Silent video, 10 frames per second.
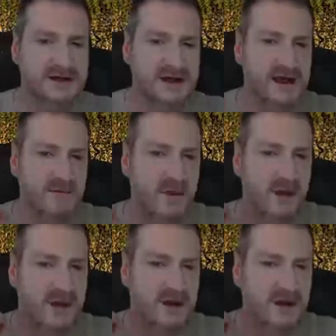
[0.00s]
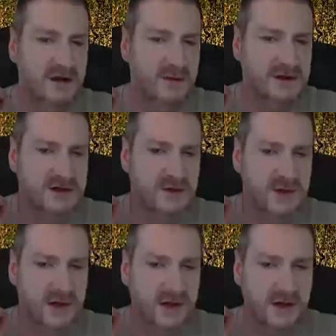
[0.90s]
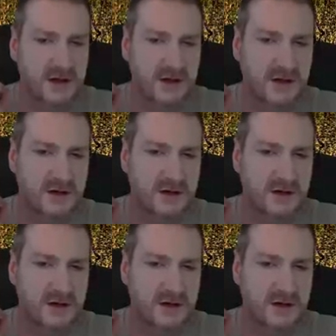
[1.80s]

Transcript: I just think it might be a little bit too big.